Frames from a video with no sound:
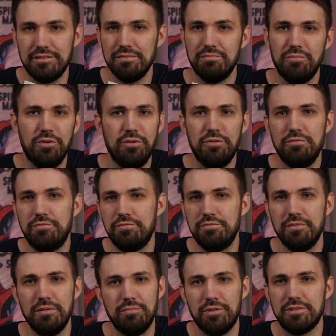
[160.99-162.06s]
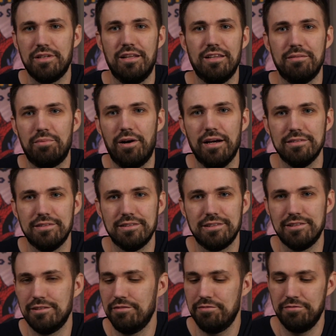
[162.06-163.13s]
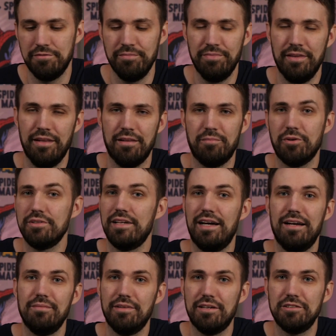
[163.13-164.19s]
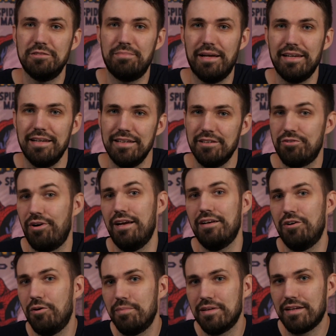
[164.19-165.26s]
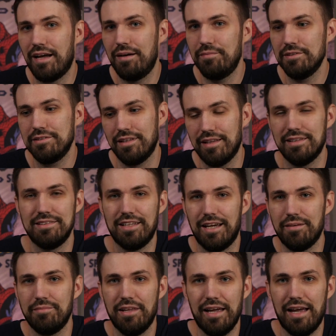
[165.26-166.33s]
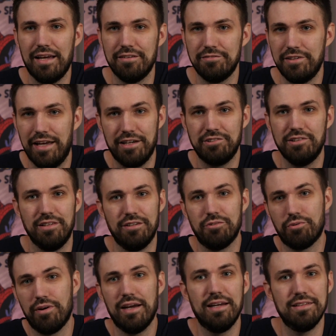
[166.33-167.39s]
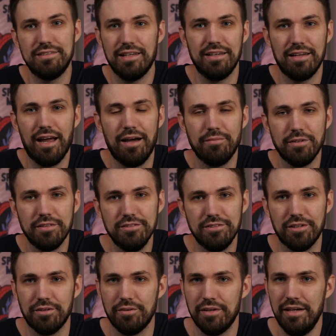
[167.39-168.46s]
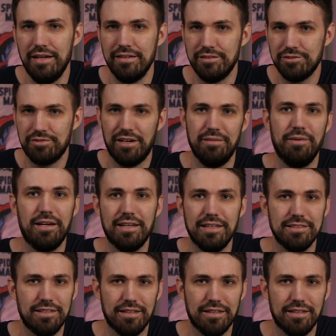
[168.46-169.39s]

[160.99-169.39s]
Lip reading: move books along the process, because of the more time they're spending trying to open comics, the less time they have to actually grade said comics. So just try to make it easy